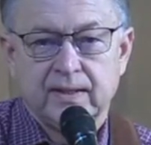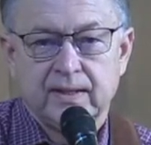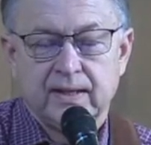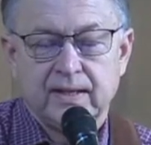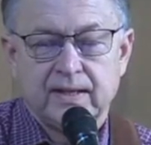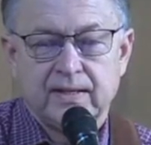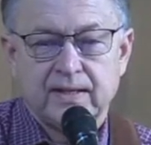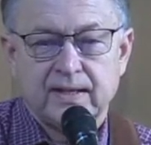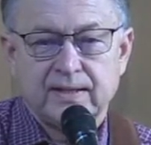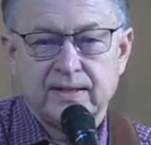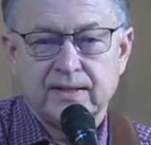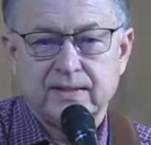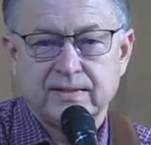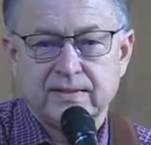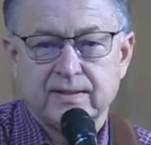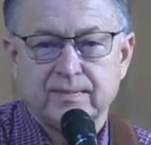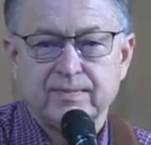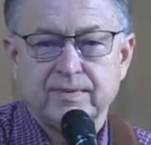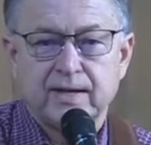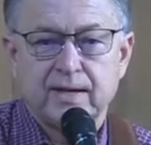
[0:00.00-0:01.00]
And I think
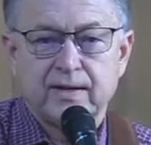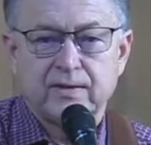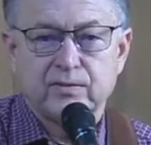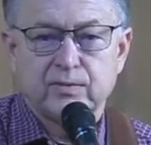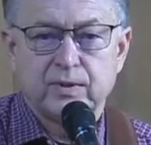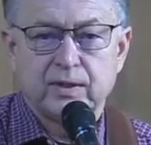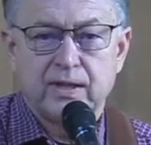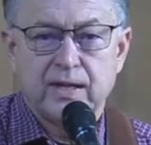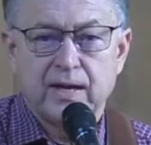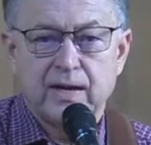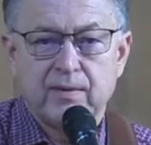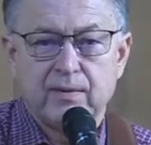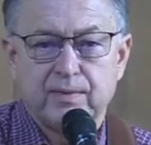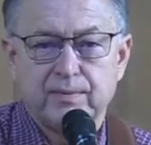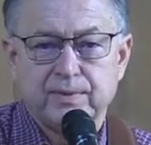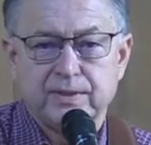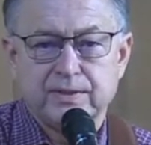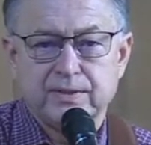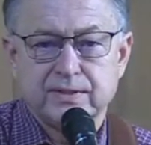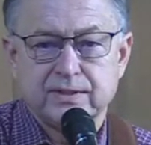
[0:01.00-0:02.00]
sometimes we allow our
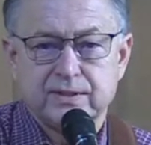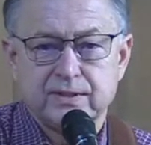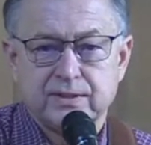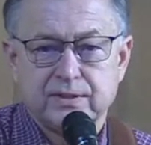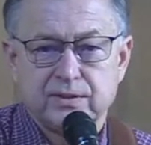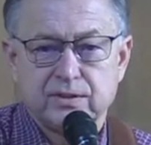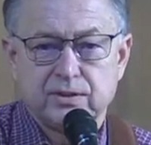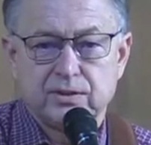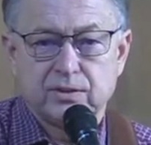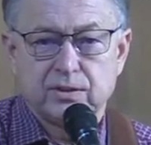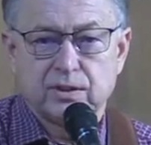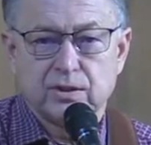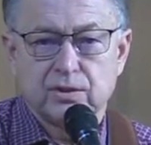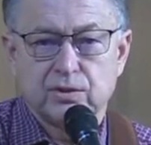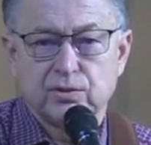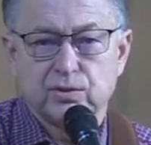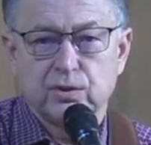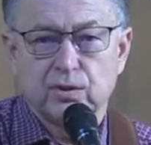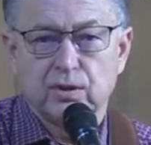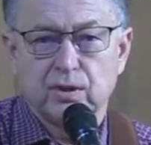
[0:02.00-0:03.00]
busyness just to
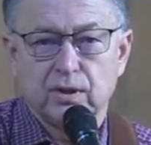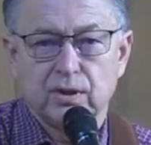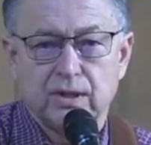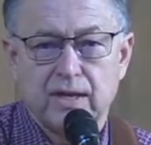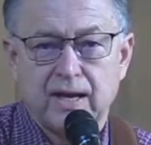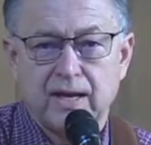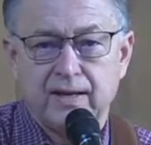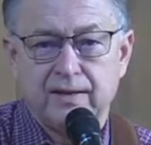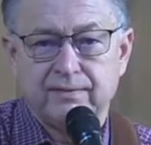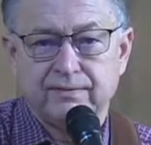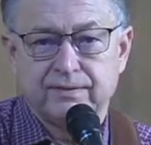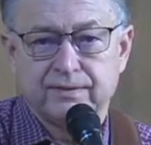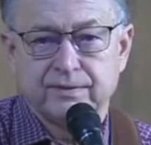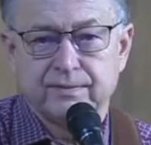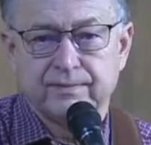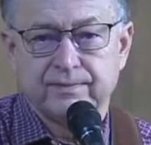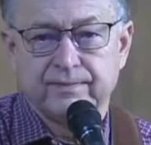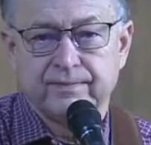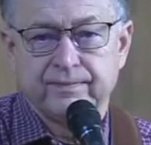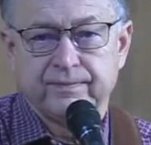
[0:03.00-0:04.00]
control our
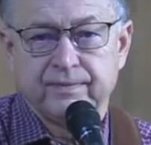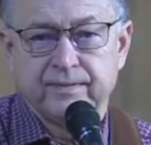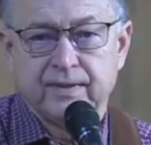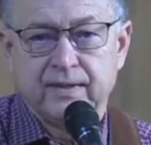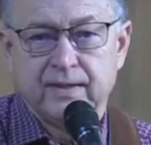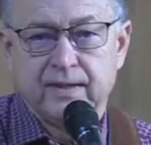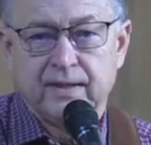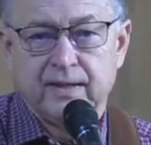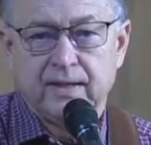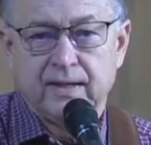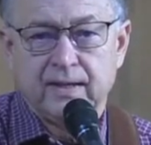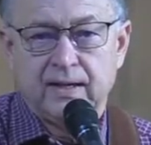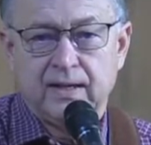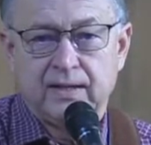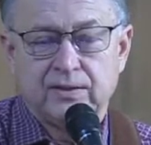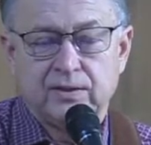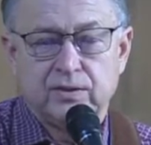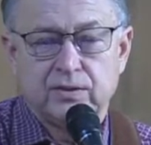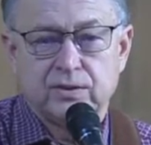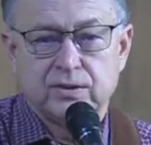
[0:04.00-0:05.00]
lives
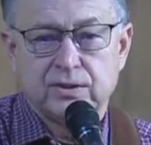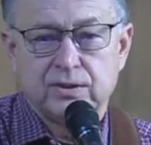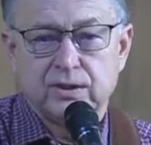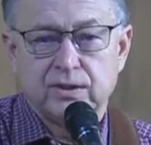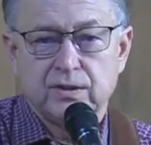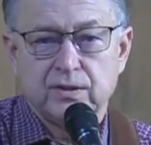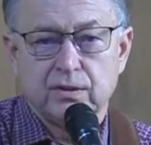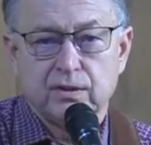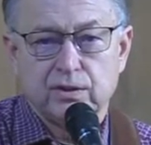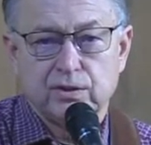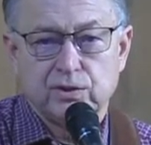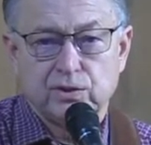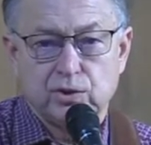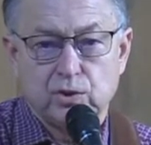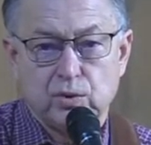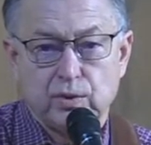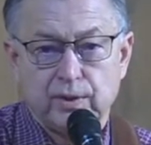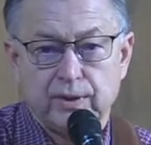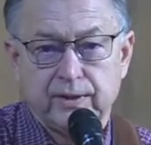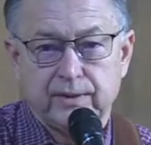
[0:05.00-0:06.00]
and to steal our
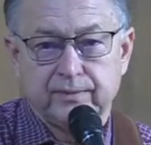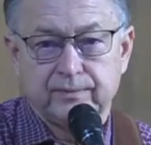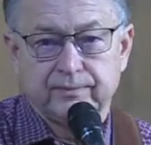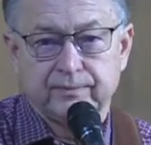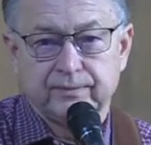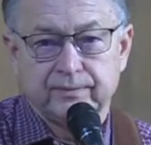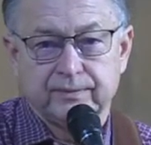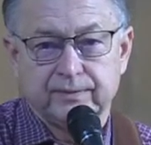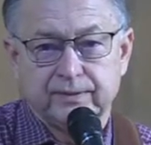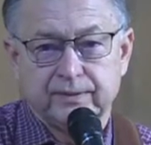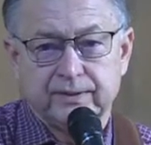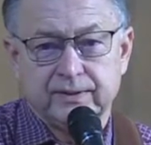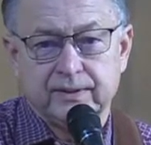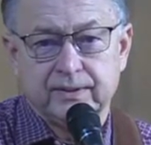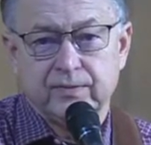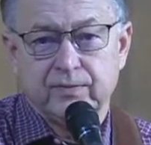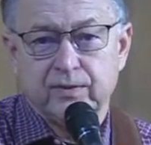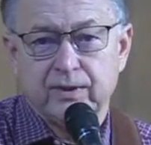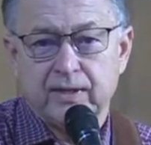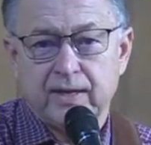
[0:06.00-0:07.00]
joy.
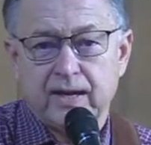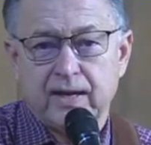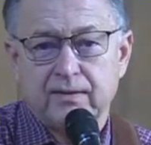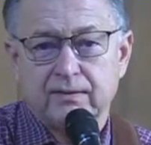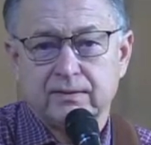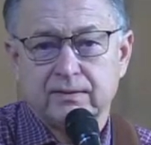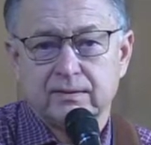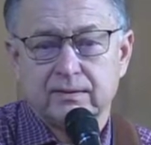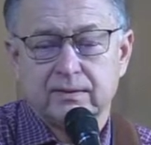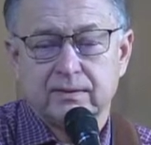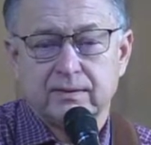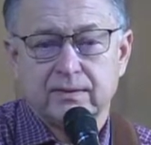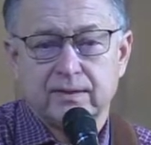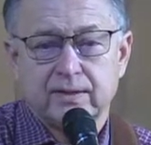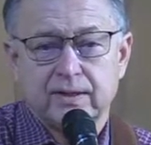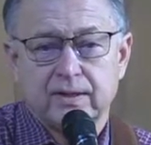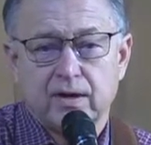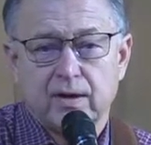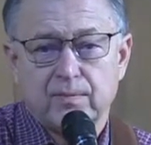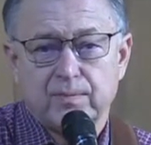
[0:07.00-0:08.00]
And if we allow
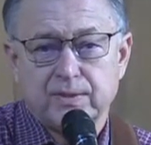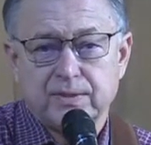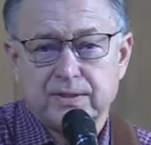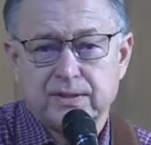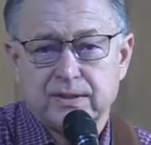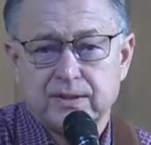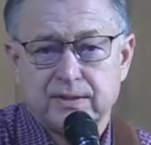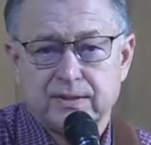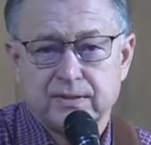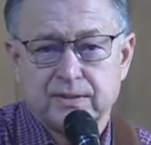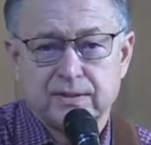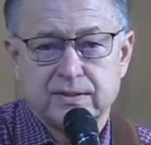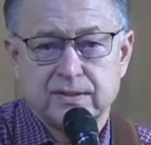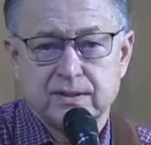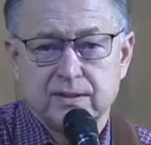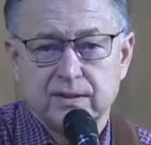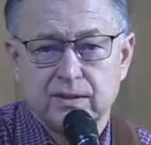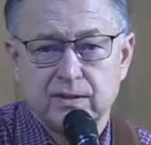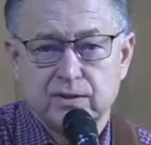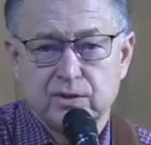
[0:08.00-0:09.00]
our busyness to
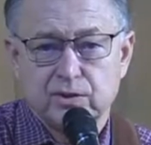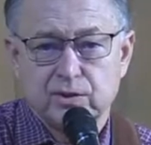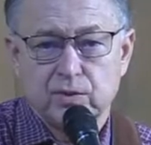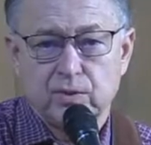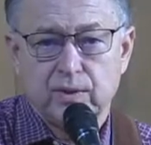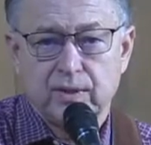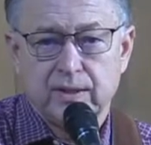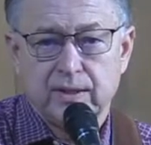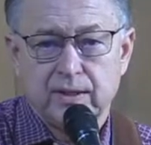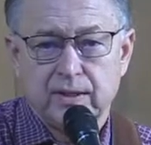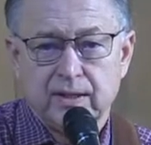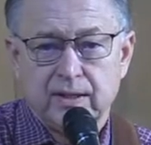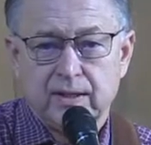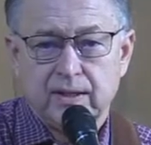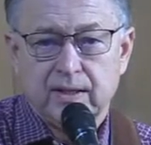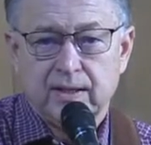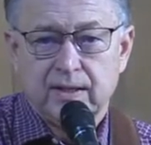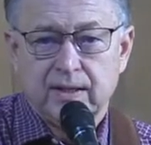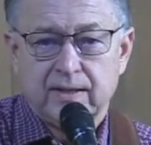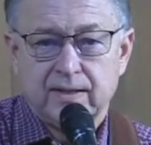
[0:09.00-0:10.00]
steal our joy,
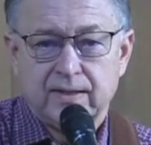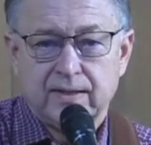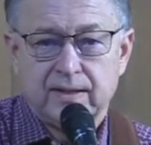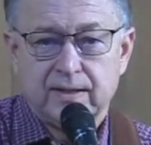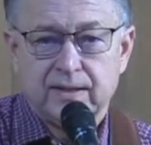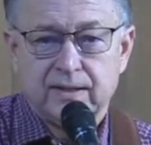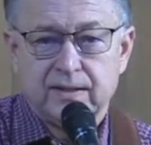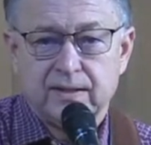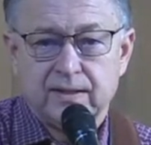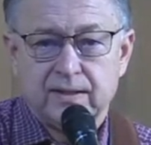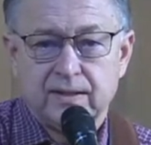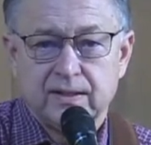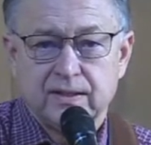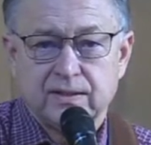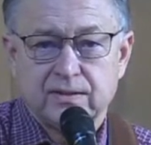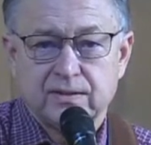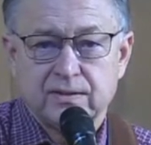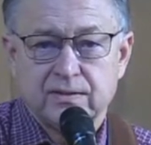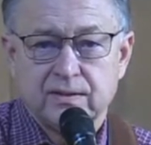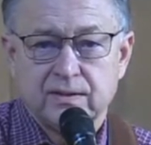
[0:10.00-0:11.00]
then
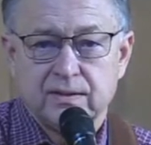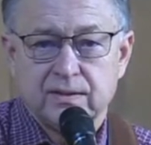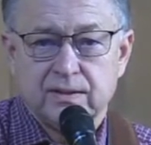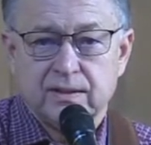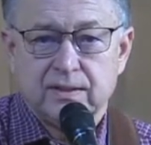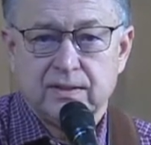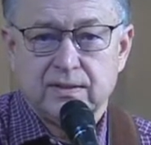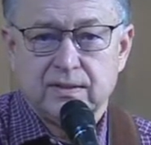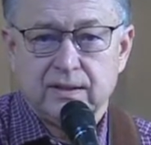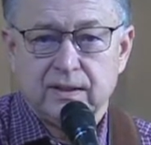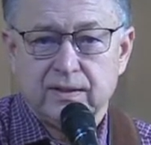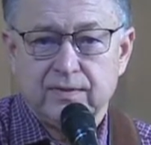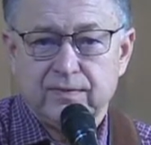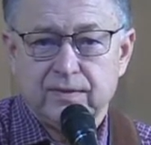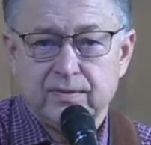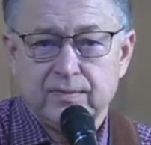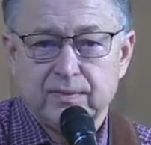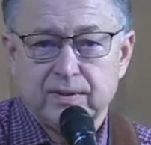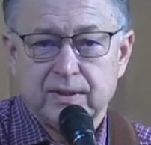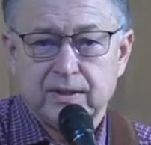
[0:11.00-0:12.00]

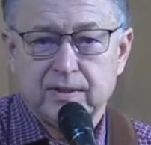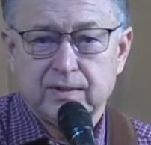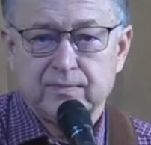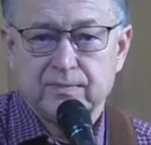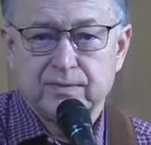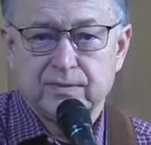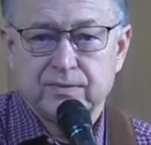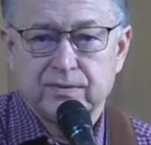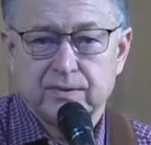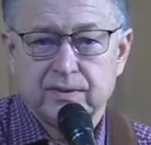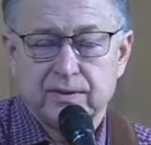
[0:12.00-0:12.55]
living becomes